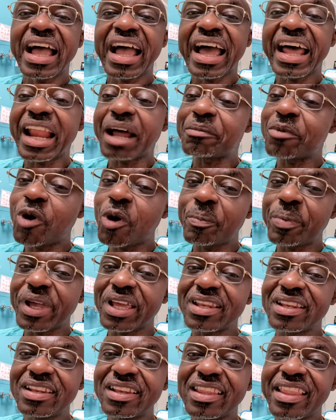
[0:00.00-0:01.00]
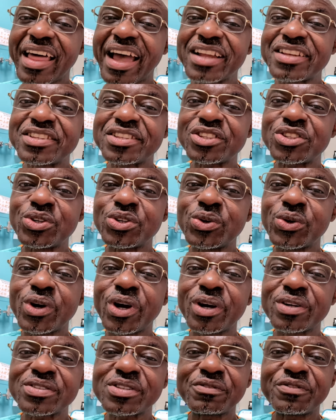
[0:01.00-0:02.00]
And I'm hoping that you
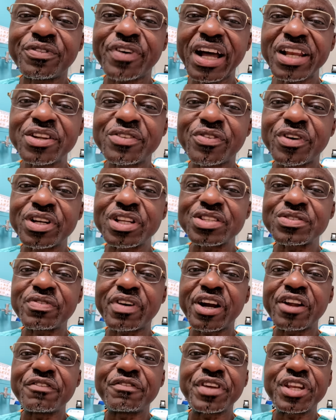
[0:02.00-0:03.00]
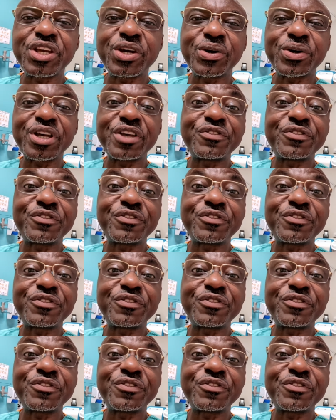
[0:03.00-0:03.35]
got some value from this very video.